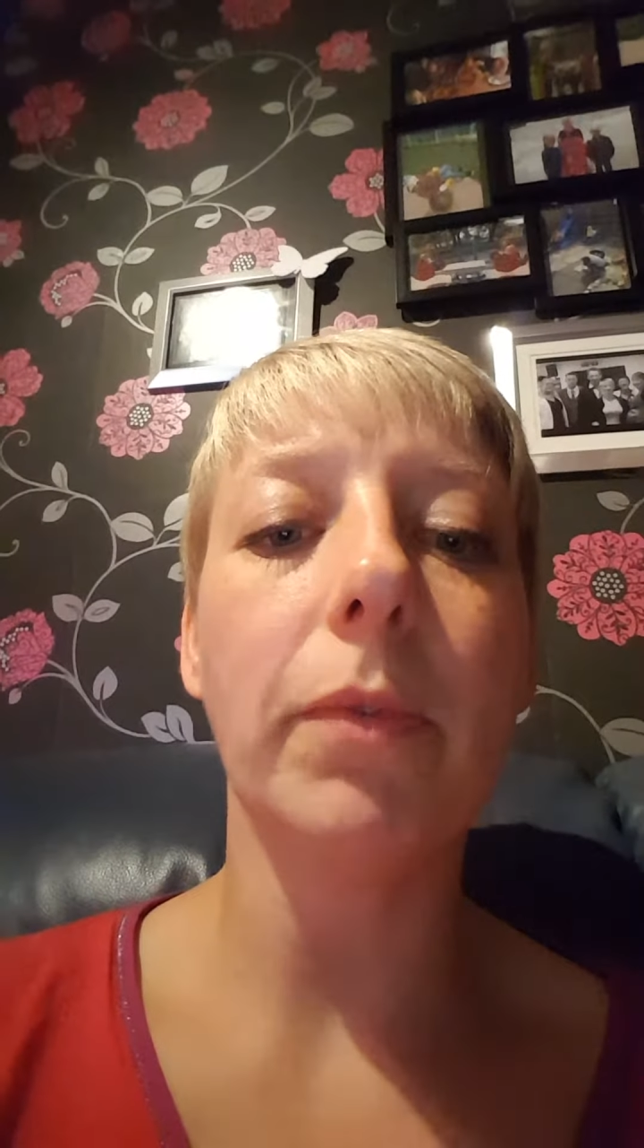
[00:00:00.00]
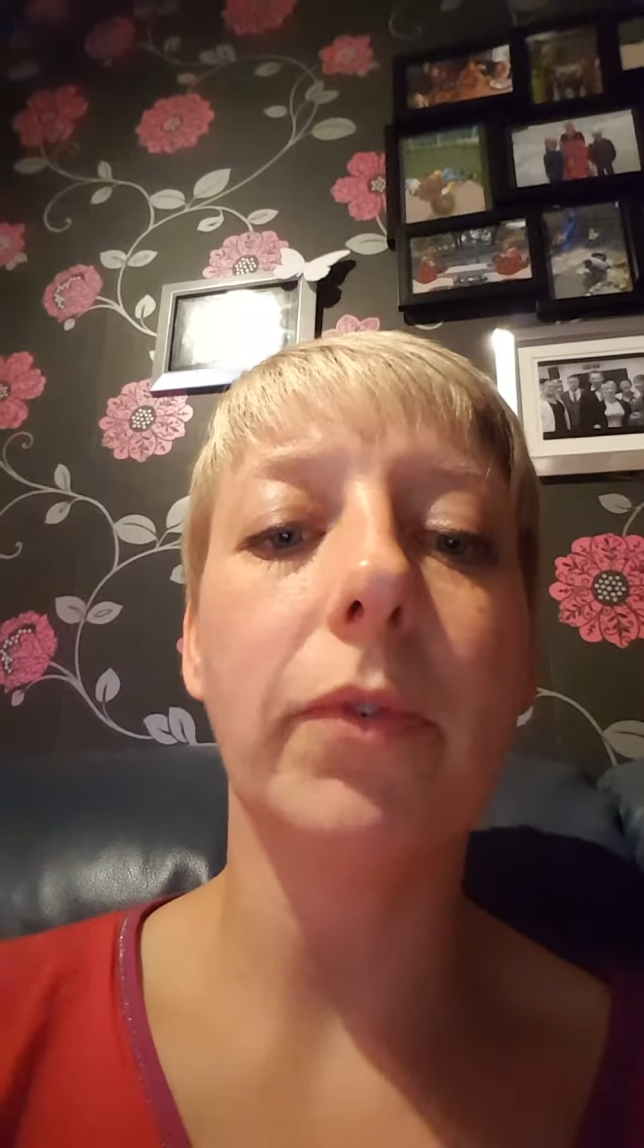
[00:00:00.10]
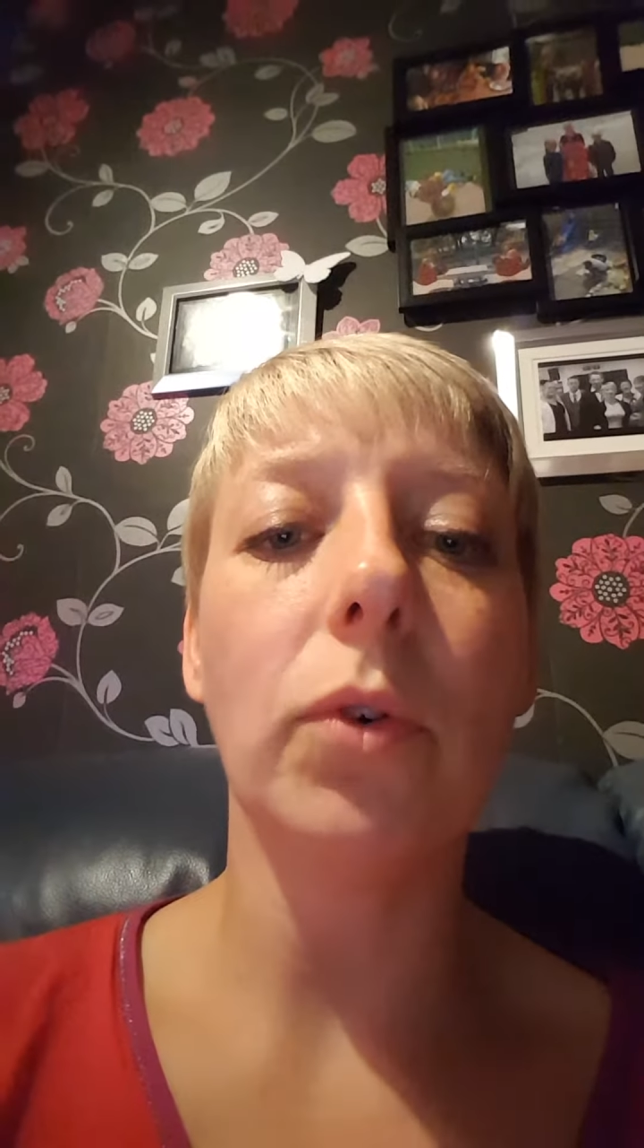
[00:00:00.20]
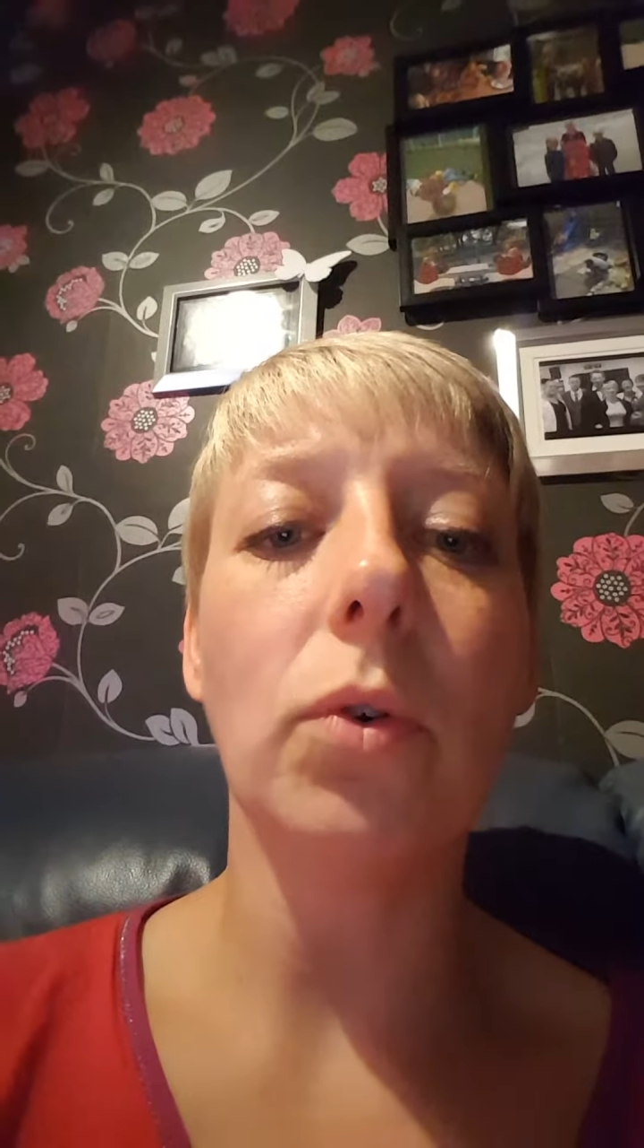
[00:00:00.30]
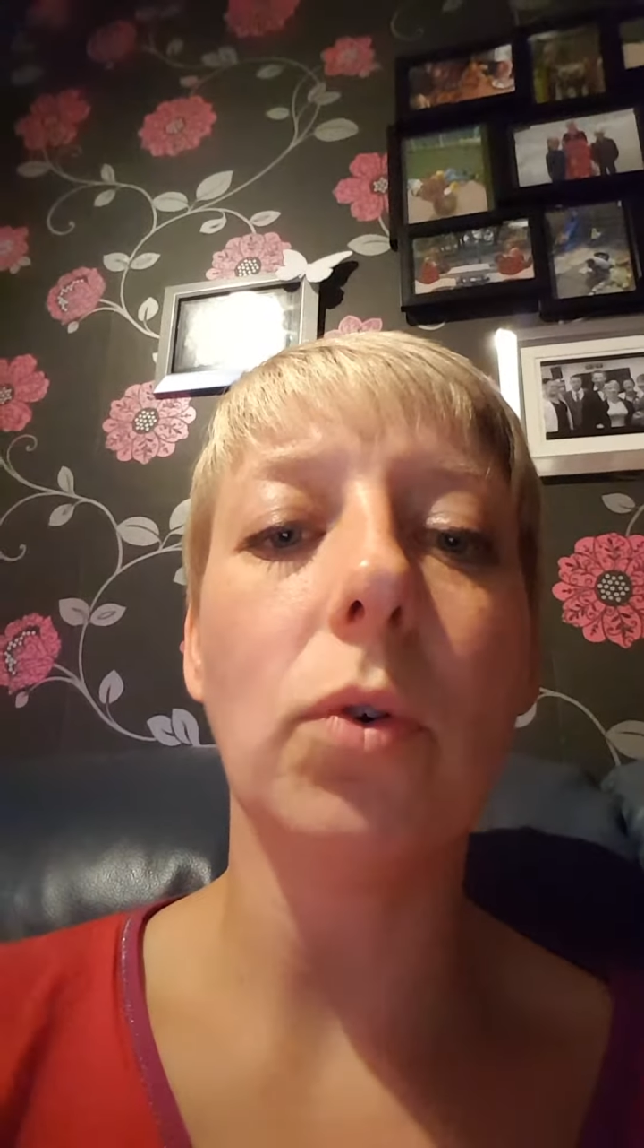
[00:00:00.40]

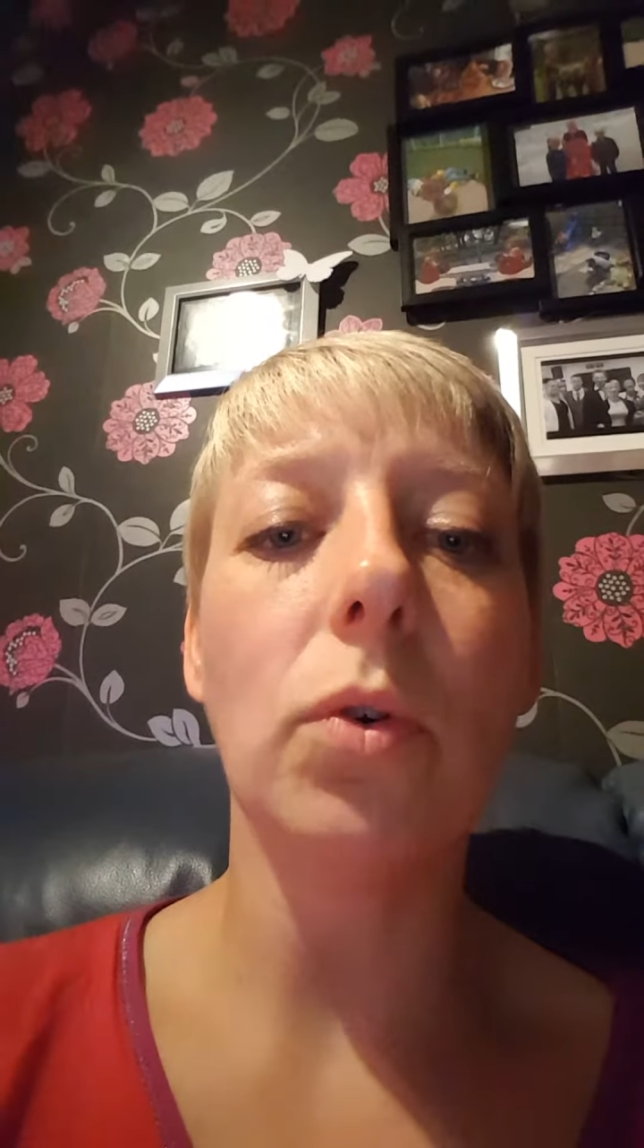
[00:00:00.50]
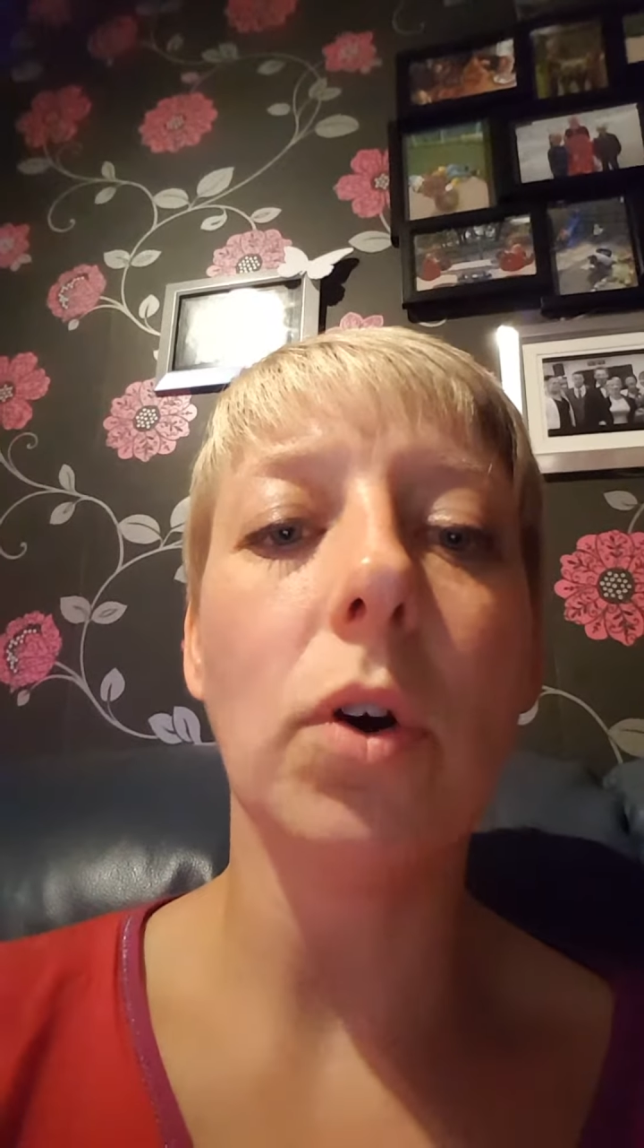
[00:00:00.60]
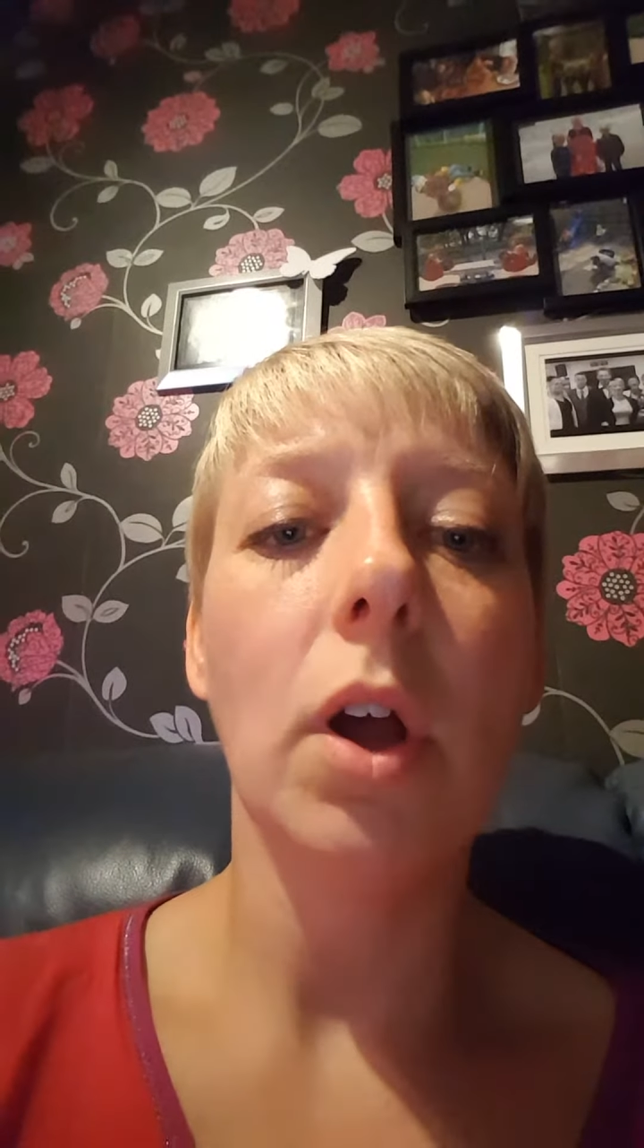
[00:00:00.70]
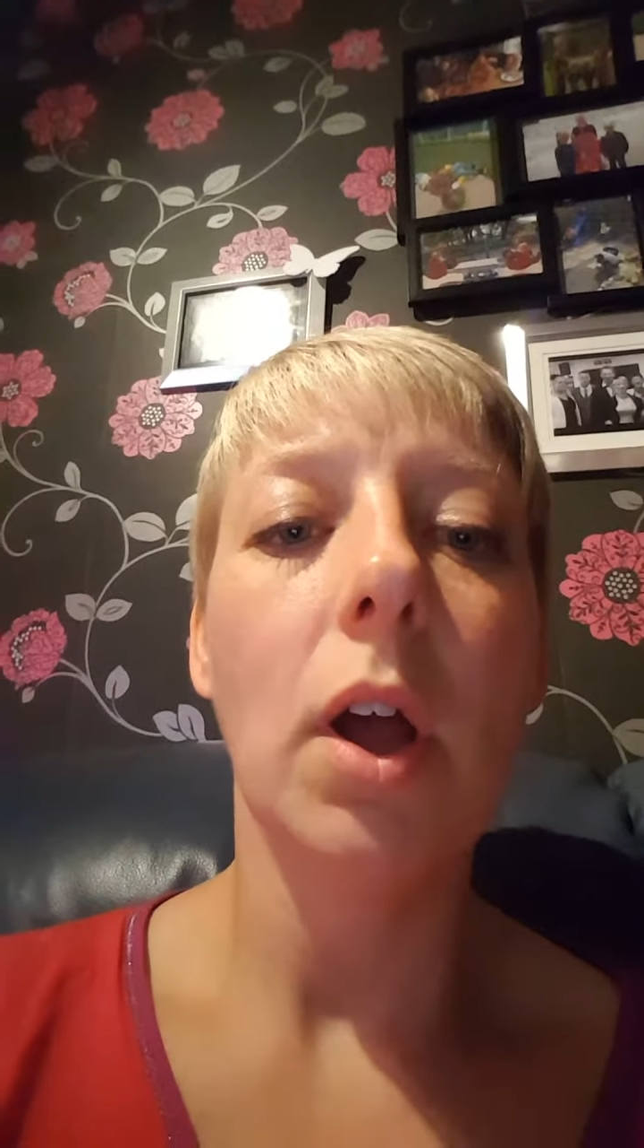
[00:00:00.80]
for